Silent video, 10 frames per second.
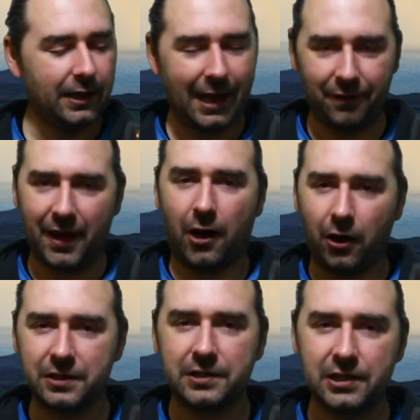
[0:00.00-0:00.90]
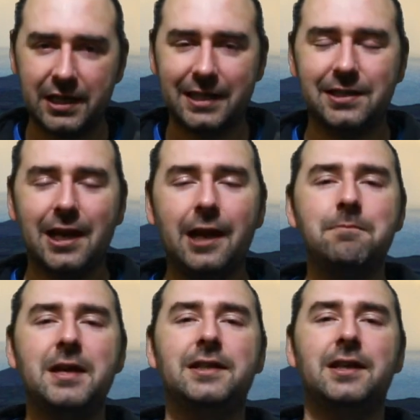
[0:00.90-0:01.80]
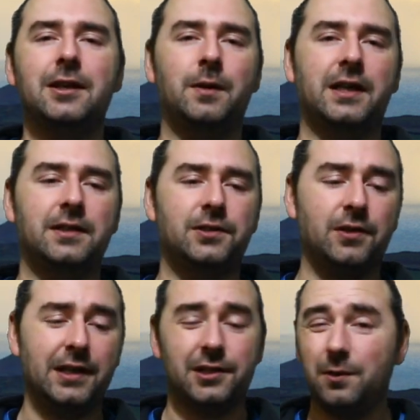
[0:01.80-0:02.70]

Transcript: and that oxygenates it and makes it quicker to drink.